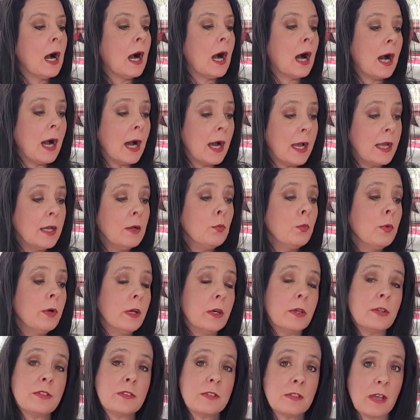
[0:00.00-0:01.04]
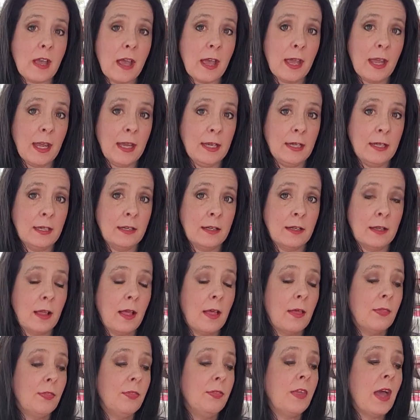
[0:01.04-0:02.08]
I will say
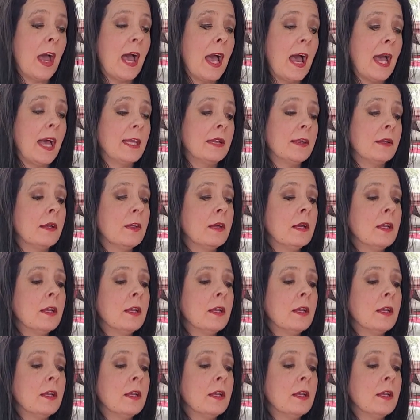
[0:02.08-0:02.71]
that